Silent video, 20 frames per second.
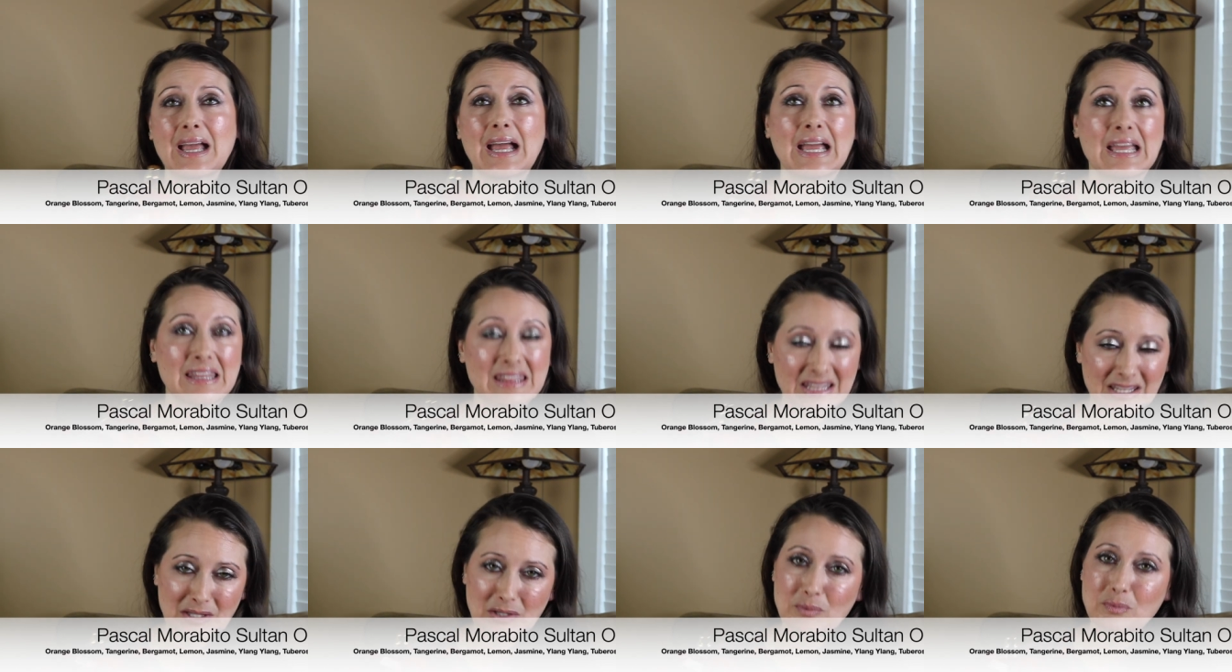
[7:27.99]
I
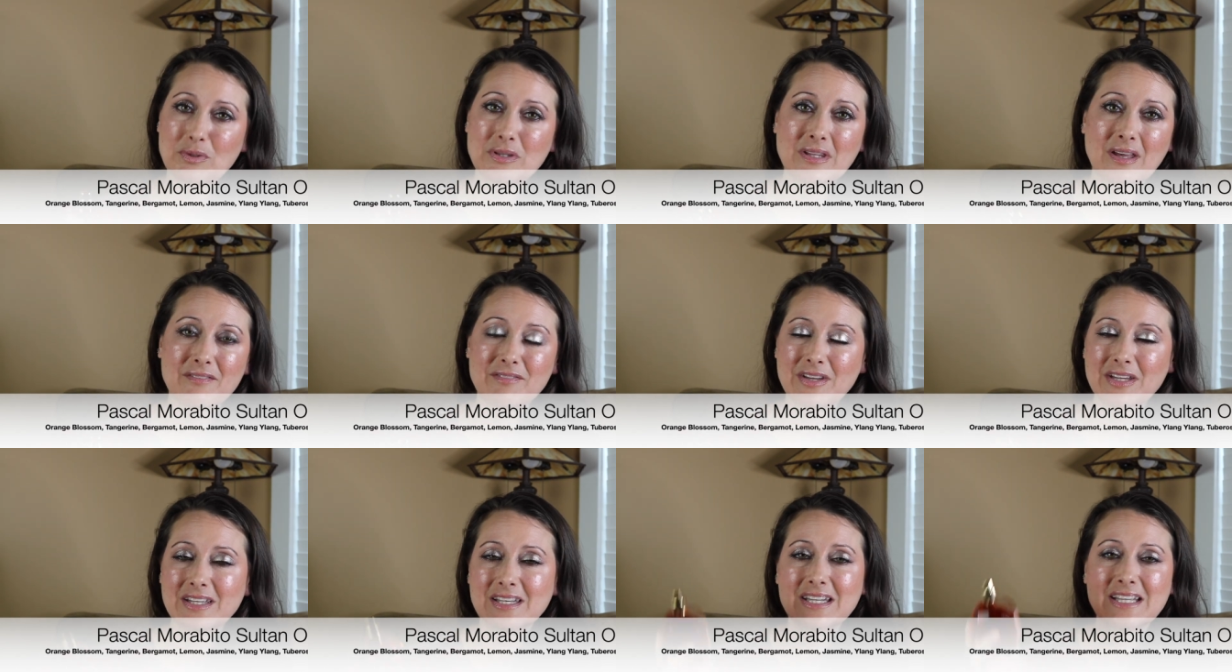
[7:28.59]
think you would
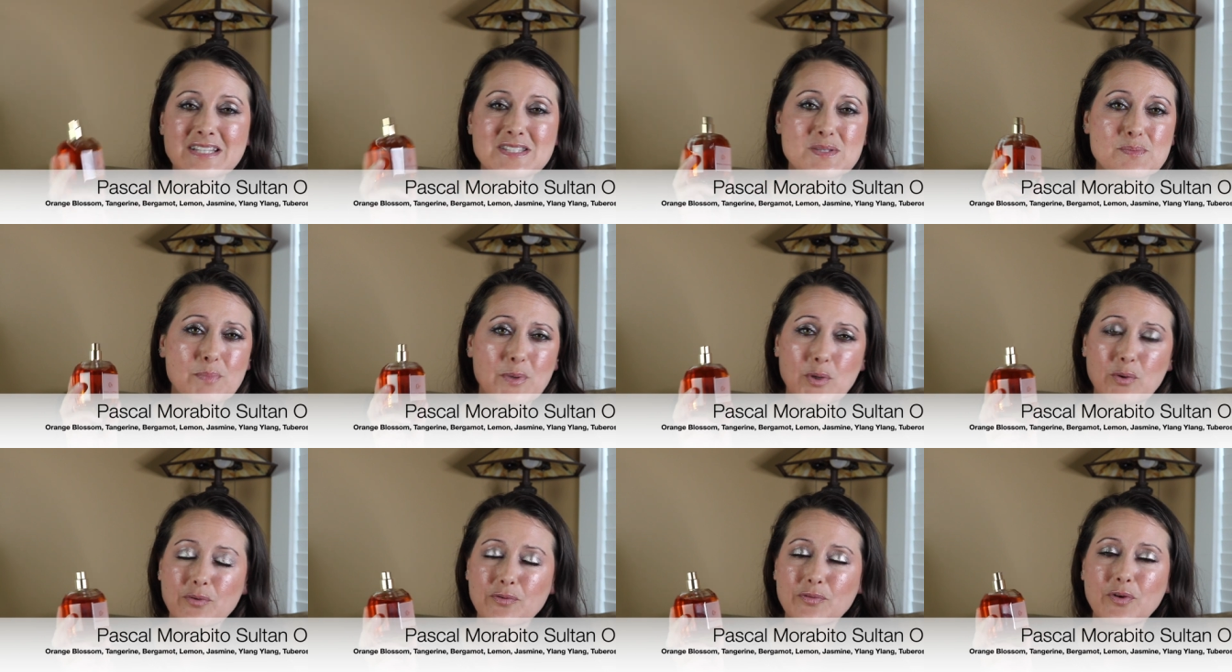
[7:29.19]
love it. It's
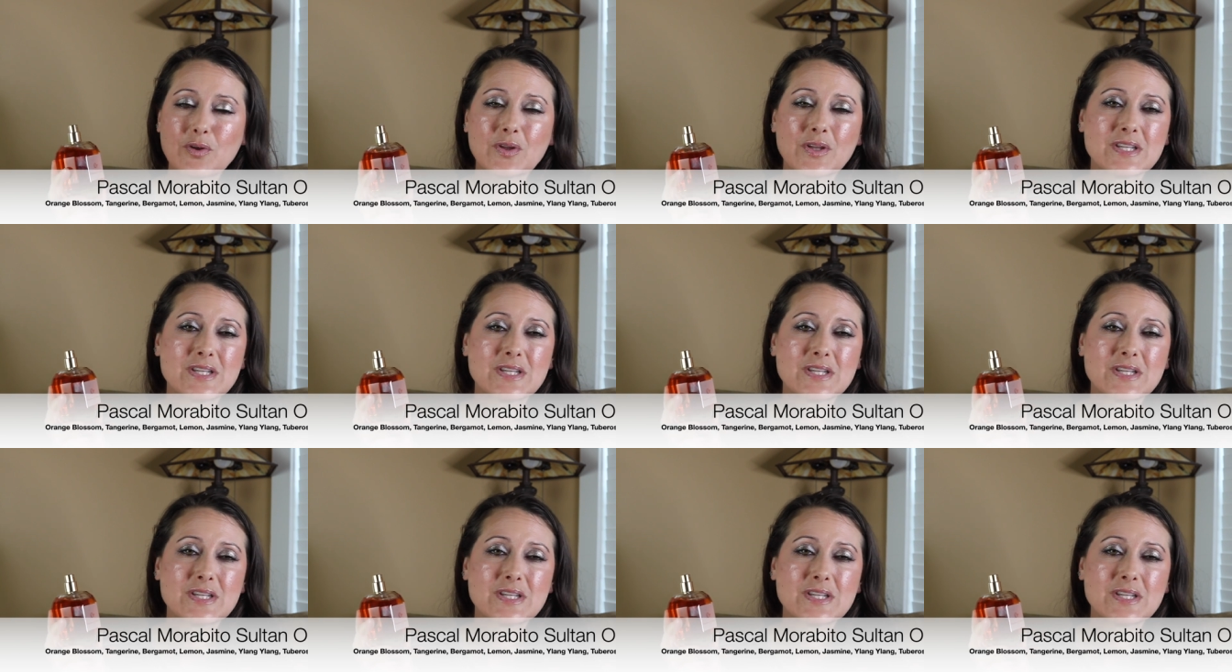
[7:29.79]
beautiful.